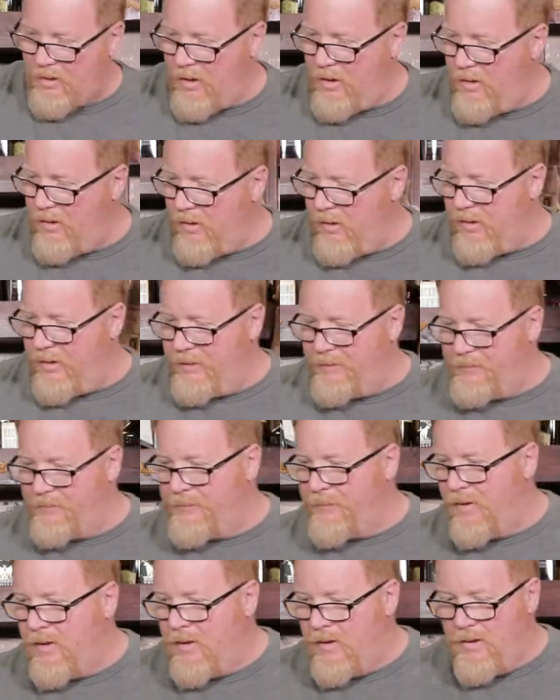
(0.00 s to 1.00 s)
All right.
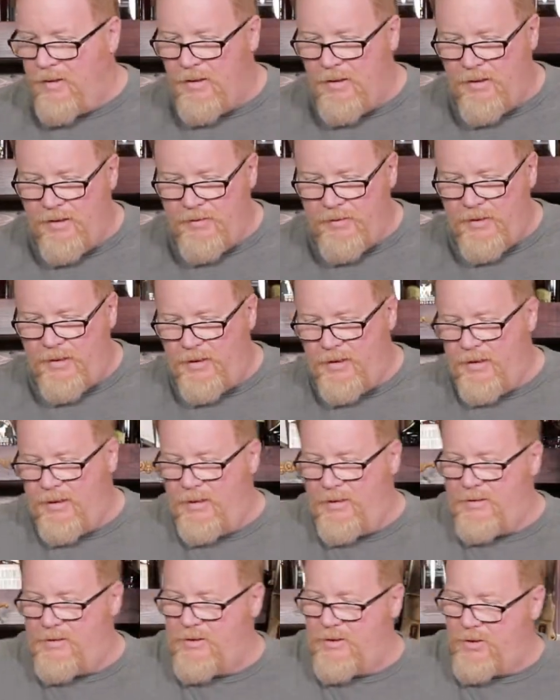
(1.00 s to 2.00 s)
Then
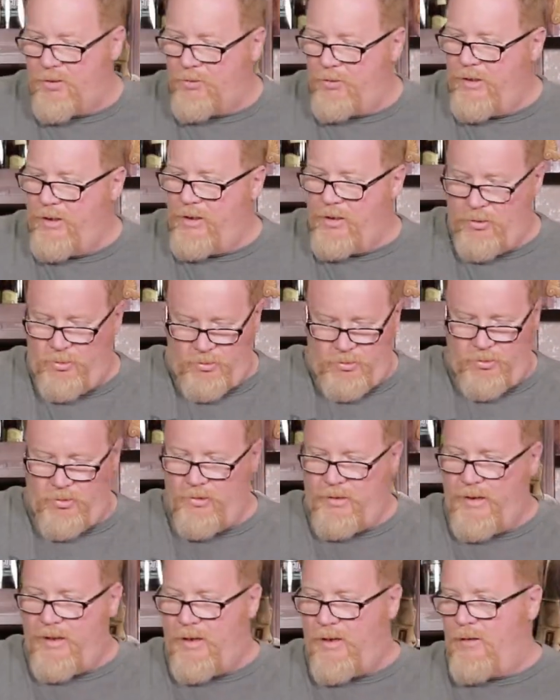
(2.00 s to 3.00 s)
it's three
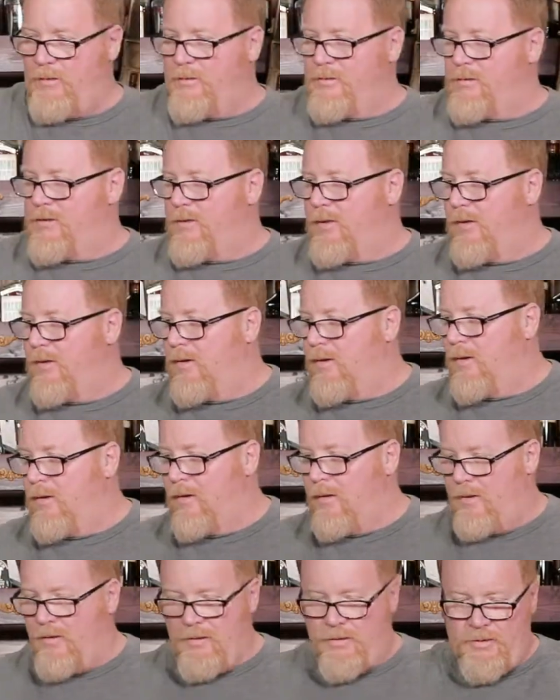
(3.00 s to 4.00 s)
quarter ounce.
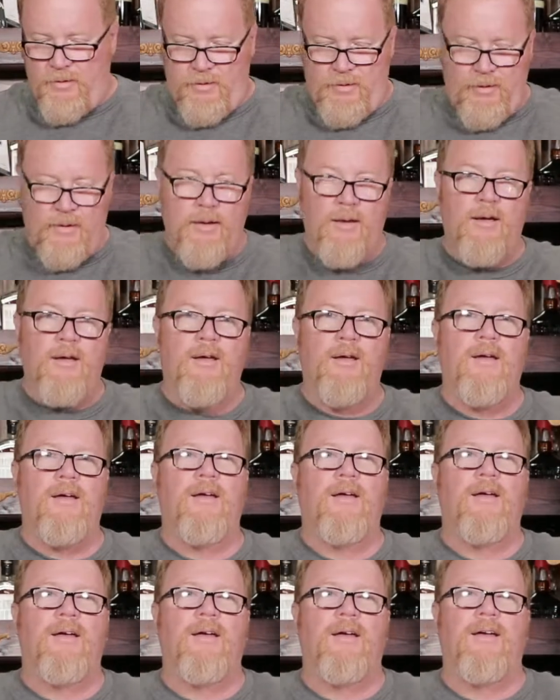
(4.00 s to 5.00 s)
I watch a lot of drama
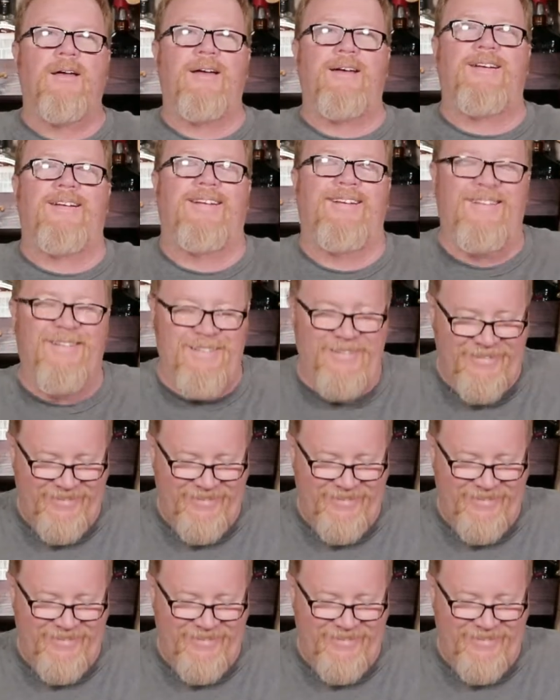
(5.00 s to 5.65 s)
channels.